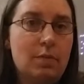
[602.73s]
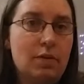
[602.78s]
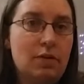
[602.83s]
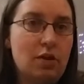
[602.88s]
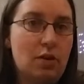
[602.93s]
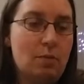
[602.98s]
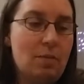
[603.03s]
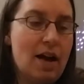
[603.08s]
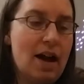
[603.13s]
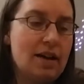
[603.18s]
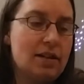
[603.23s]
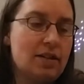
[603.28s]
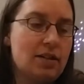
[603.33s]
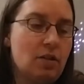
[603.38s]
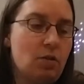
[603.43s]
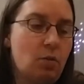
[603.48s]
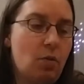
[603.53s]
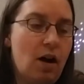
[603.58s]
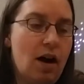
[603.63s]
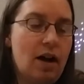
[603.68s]
about their max
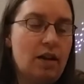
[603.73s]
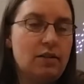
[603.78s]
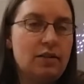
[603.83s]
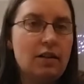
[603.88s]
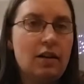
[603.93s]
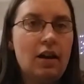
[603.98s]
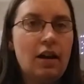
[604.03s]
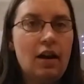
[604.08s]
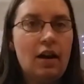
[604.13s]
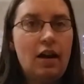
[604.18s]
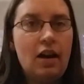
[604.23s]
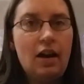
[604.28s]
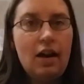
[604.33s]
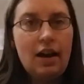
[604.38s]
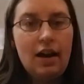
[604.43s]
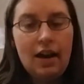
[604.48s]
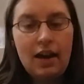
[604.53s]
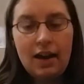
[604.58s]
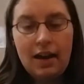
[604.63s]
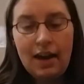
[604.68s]
in the wild.
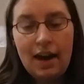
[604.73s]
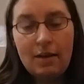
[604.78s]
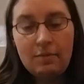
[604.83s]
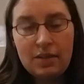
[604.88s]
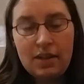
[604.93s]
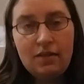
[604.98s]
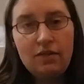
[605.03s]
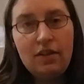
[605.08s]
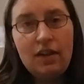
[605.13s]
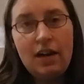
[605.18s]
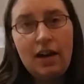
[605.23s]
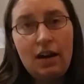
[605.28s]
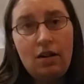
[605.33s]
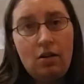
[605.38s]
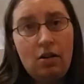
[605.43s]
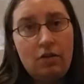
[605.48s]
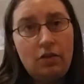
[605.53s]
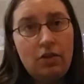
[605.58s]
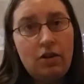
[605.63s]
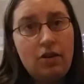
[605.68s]
In captivity,
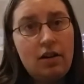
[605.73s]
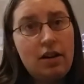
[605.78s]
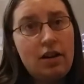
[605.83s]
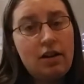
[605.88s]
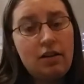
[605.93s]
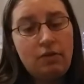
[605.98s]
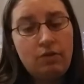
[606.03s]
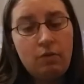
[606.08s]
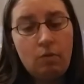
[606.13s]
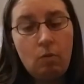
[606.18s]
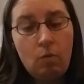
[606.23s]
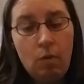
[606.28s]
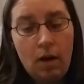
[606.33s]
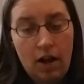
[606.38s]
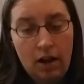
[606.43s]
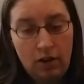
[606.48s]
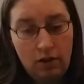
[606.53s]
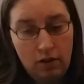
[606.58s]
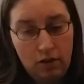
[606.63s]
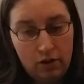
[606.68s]
however, if
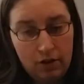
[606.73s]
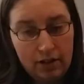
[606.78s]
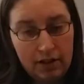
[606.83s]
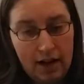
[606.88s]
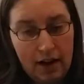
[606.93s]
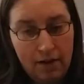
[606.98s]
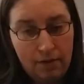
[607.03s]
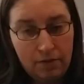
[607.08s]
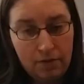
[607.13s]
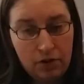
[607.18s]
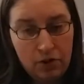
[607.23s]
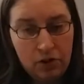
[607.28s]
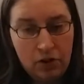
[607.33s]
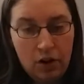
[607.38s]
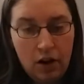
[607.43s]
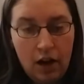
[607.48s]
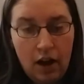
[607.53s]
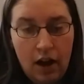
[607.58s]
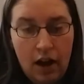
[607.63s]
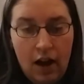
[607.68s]
well looked
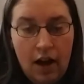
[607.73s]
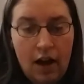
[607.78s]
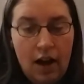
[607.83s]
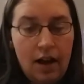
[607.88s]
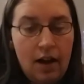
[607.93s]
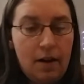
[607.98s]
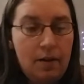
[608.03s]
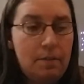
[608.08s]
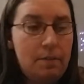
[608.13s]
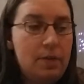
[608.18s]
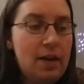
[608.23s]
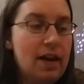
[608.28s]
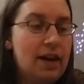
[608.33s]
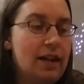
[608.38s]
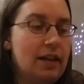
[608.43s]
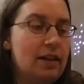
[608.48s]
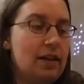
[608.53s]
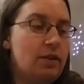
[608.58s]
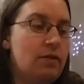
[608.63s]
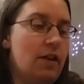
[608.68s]
after, they
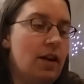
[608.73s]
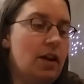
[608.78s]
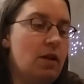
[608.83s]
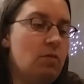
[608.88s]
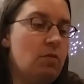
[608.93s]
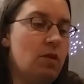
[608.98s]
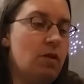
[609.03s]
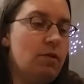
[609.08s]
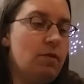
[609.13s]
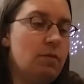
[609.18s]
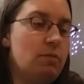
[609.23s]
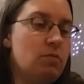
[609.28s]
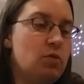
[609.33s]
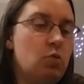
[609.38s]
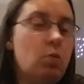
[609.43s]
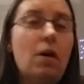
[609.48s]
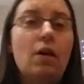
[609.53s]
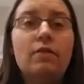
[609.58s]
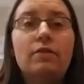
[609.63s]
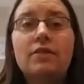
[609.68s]
can live anywhere from
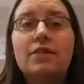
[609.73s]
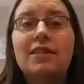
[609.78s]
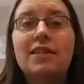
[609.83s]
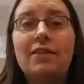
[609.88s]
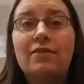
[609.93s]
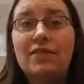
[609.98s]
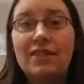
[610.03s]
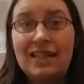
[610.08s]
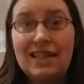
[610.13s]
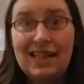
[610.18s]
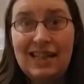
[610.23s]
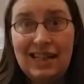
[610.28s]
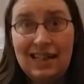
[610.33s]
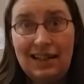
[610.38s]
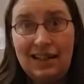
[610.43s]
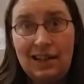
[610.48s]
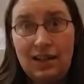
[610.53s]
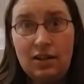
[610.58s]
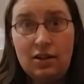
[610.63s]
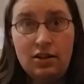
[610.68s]
12 to
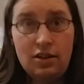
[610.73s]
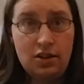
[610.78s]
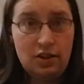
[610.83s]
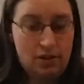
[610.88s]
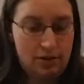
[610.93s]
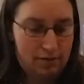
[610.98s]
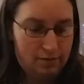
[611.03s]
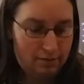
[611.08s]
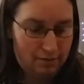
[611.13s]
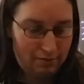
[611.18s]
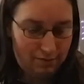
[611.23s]
17 years.